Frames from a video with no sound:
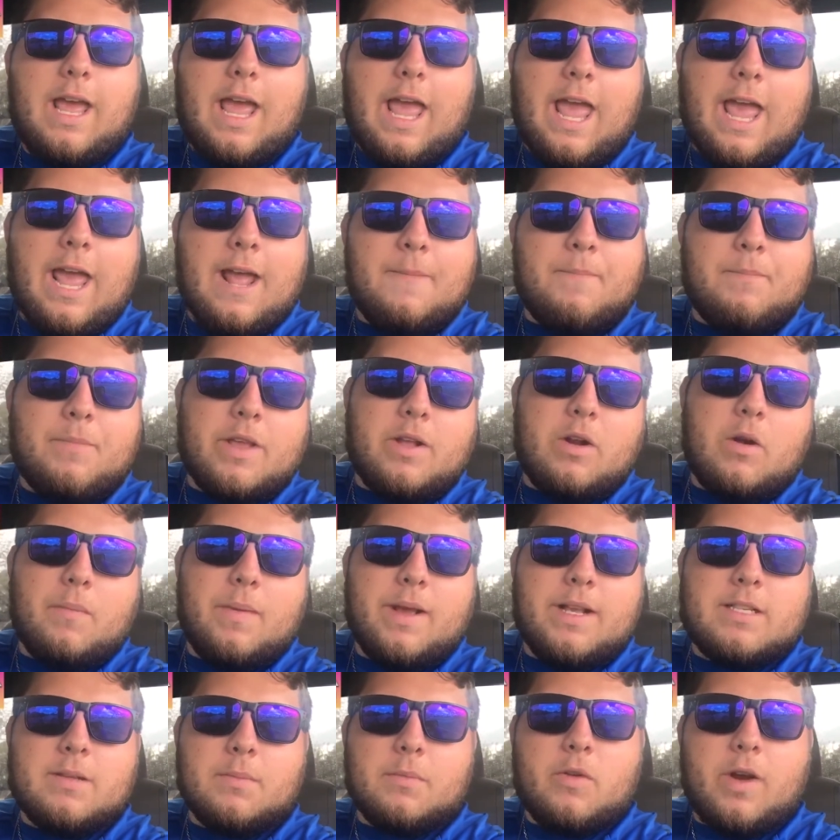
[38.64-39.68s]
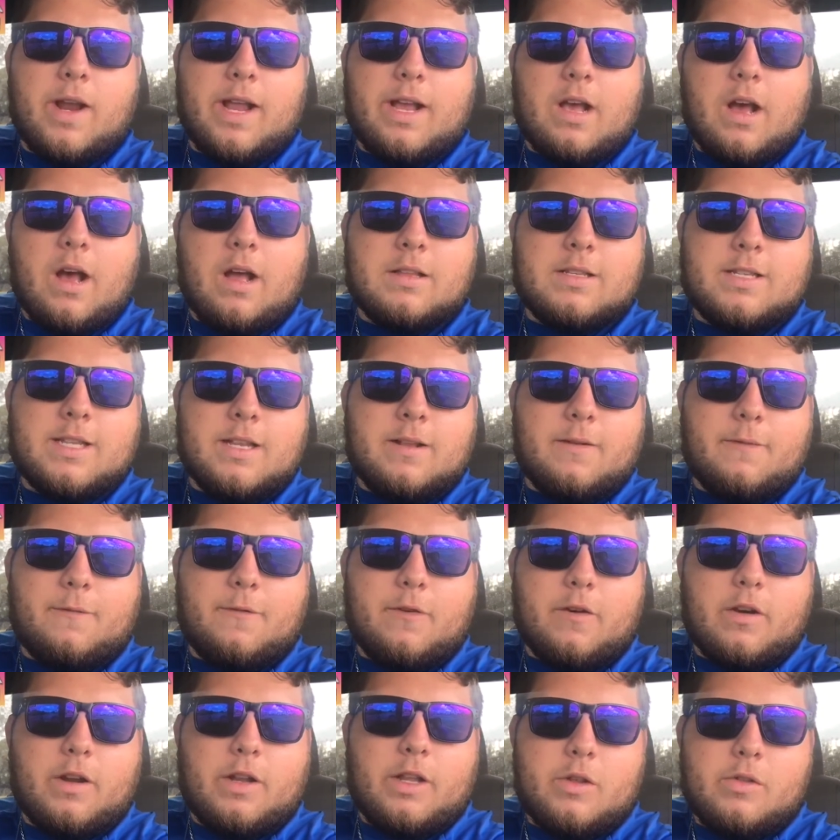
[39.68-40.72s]
And it'll make some great content
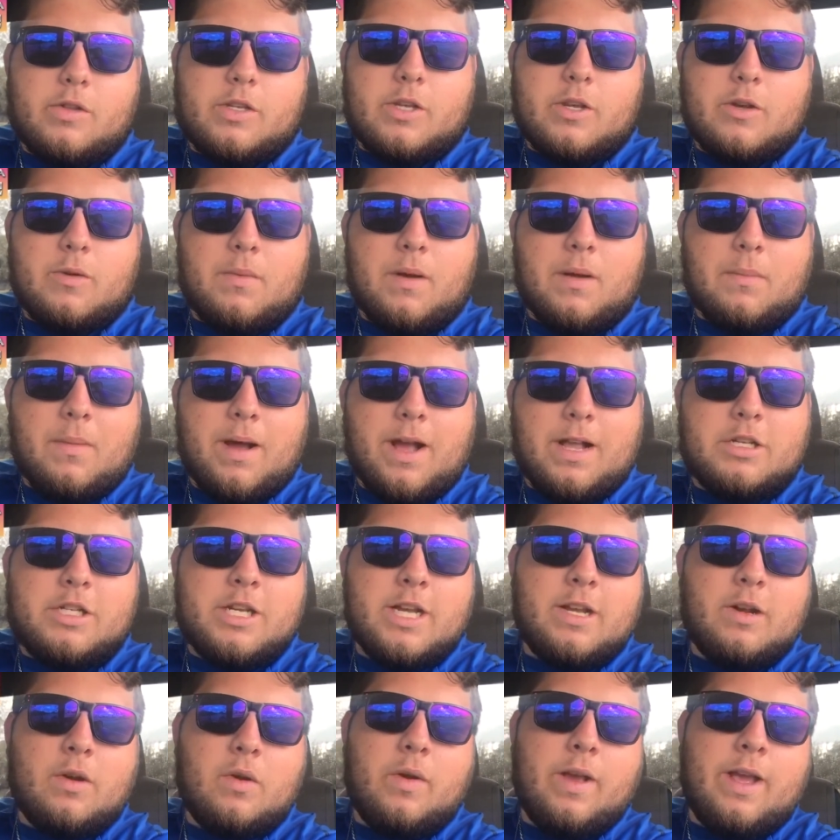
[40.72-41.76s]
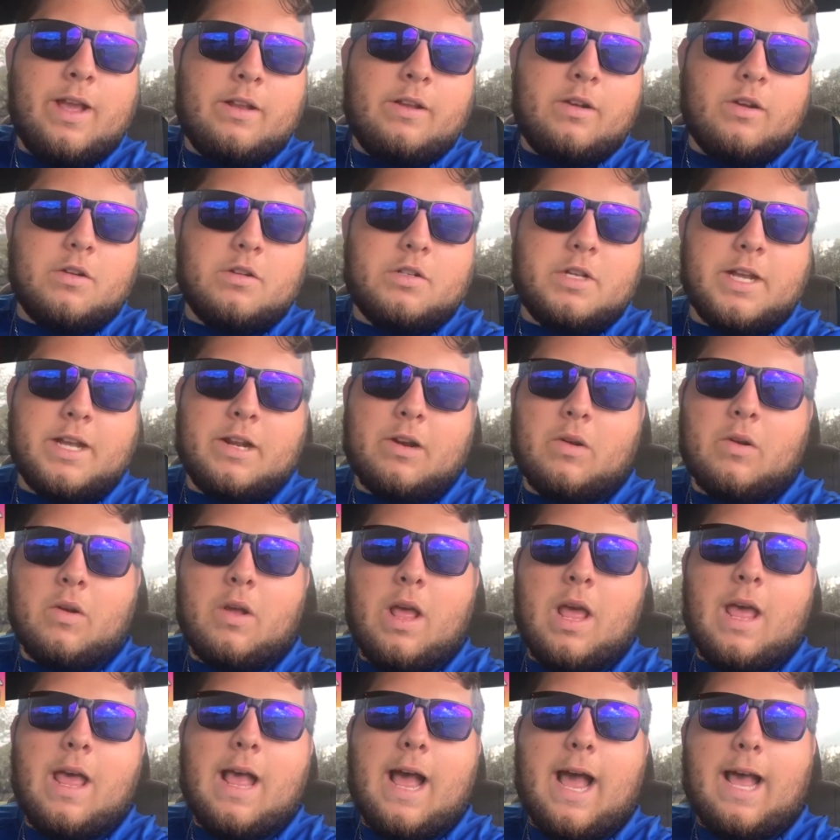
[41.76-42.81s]
for YouTube on my channel and your channel.
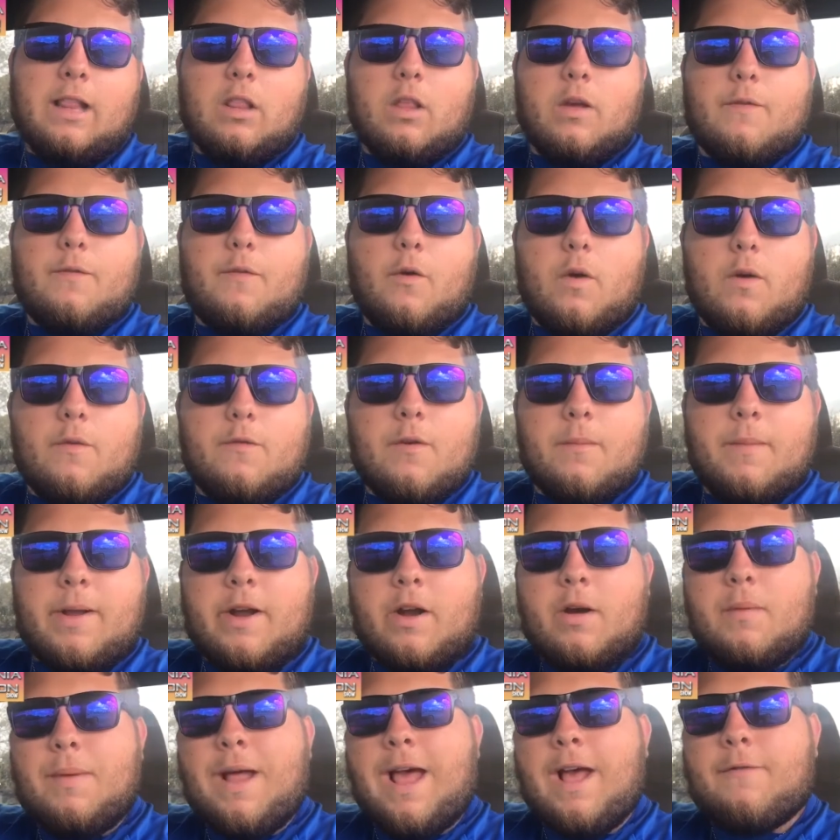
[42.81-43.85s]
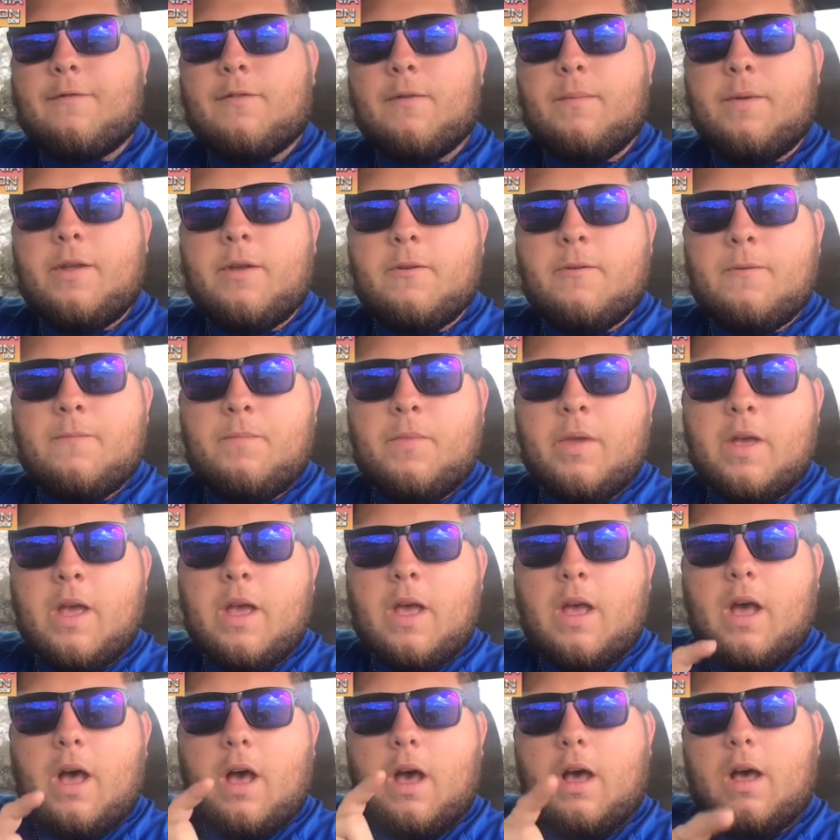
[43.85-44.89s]
I look forward from hearing back from you.
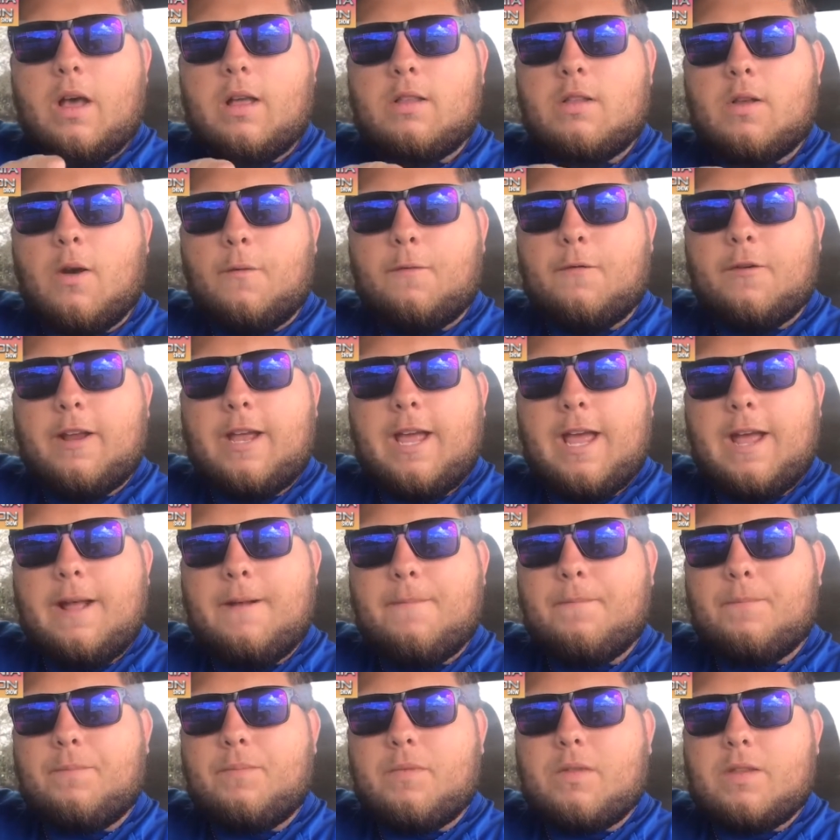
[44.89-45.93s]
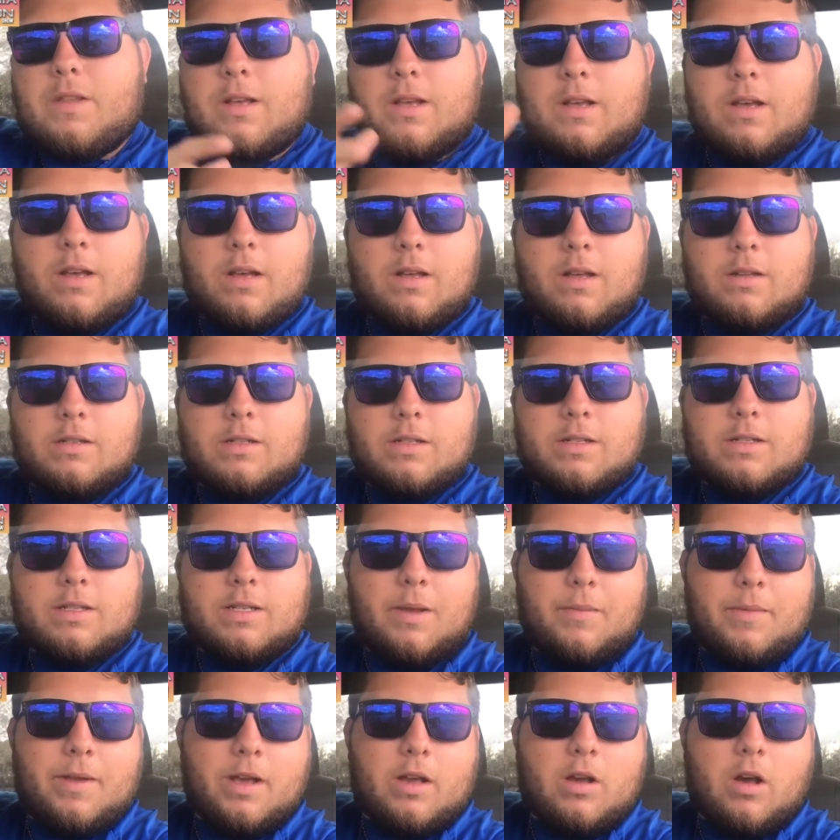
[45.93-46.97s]
Don't forget to just
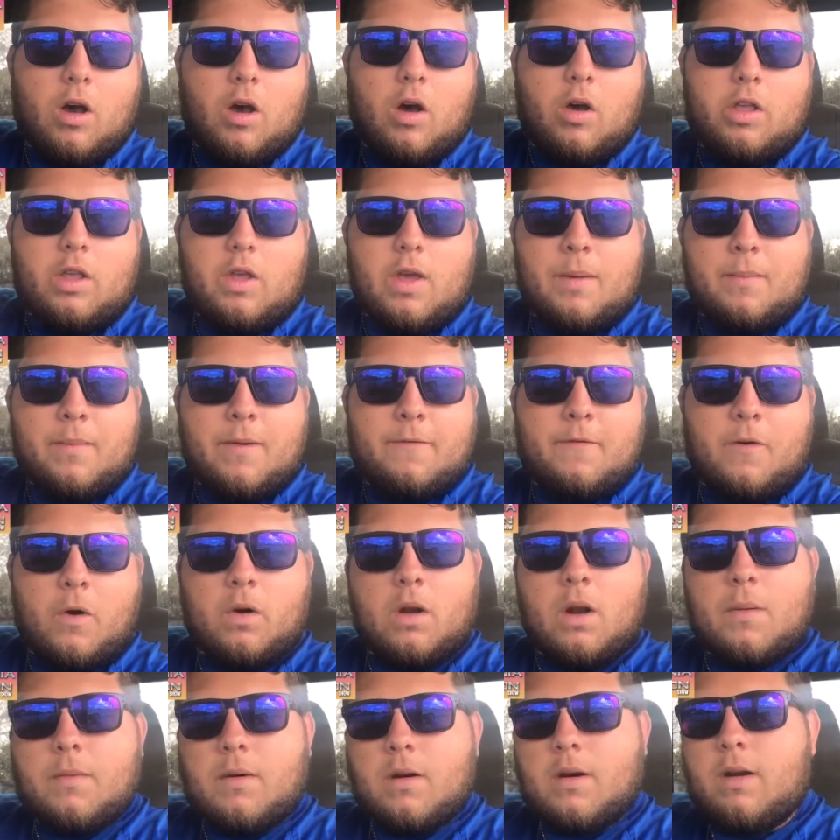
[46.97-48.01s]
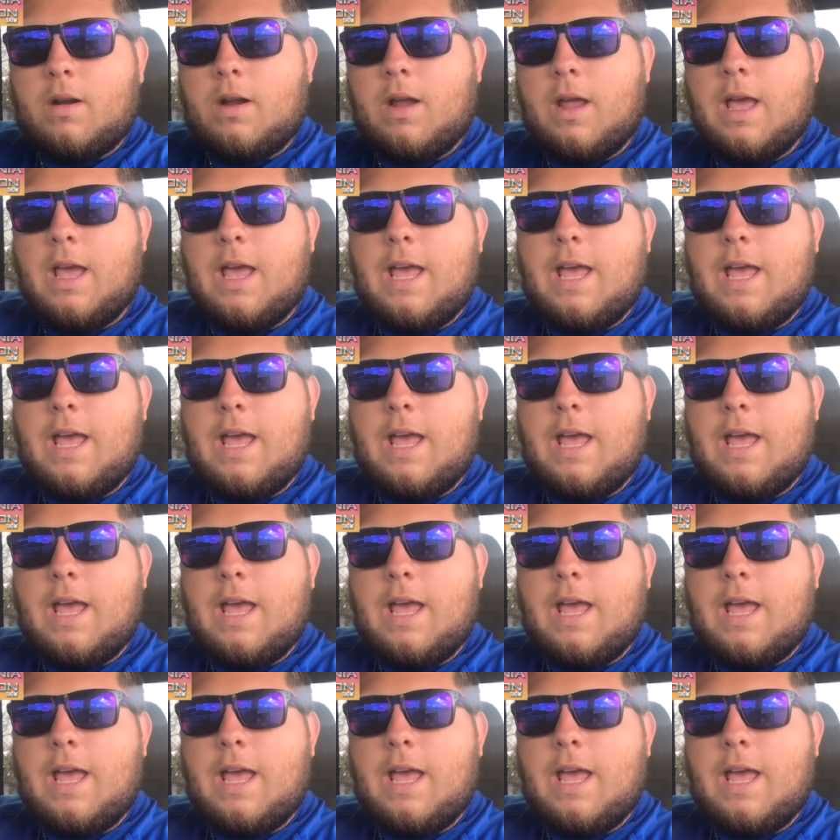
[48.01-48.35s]
give me a call. You have my phone number.